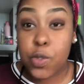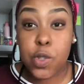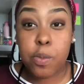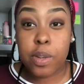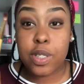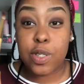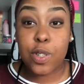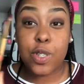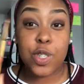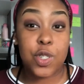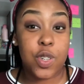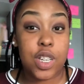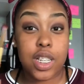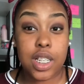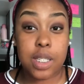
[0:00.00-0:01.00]
YouTubers, they'll
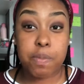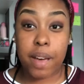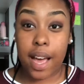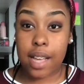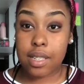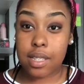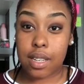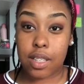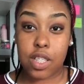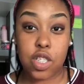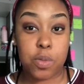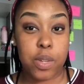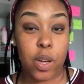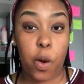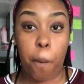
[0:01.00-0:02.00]
show you this patch and they'll
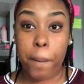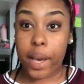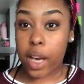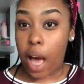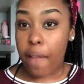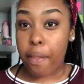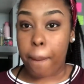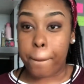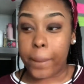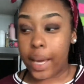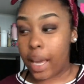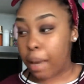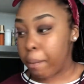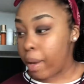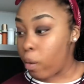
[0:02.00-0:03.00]
just be like, oh my god, the
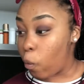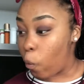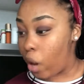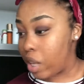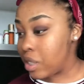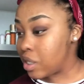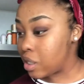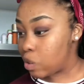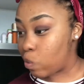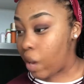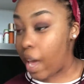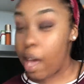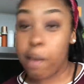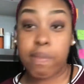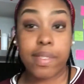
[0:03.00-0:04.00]
pigment one
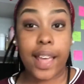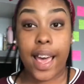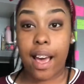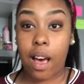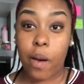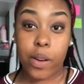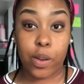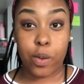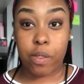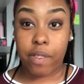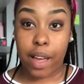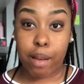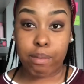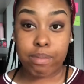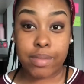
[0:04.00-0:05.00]
swipe. Then how it go,
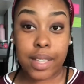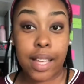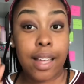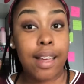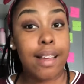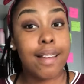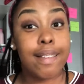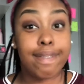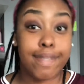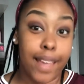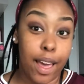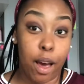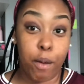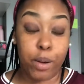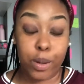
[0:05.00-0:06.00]
fam?
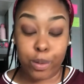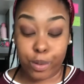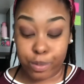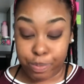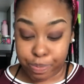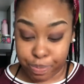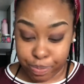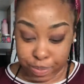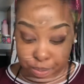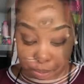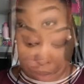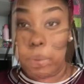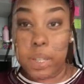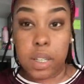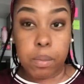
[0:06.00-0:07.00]
Then how it go? I
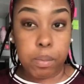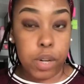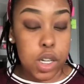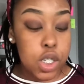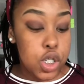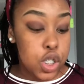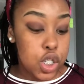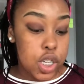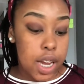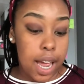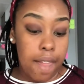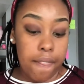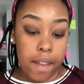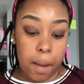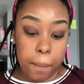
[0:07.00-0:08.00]
got a blending brush,
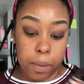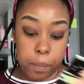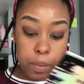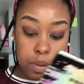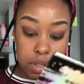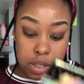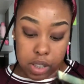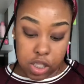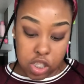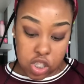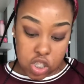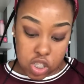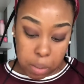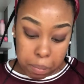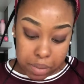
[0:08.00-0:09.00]
and then I'm gonna put
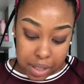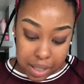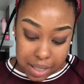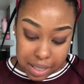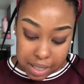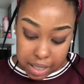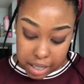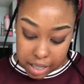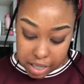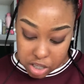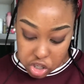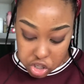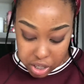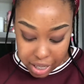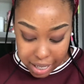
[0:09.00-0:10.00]
this. I'm gonna take the
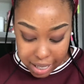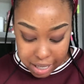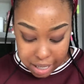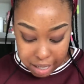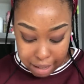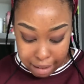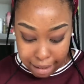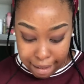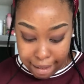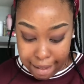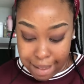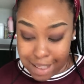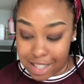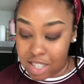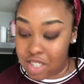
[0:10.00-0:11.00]
shade
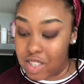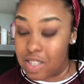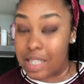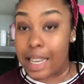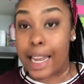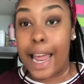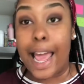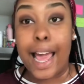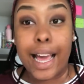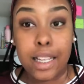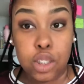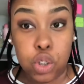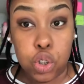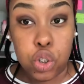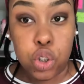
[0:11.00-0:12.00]

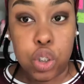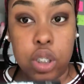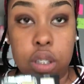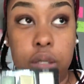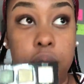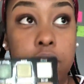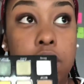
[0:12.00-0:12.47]
Snatched,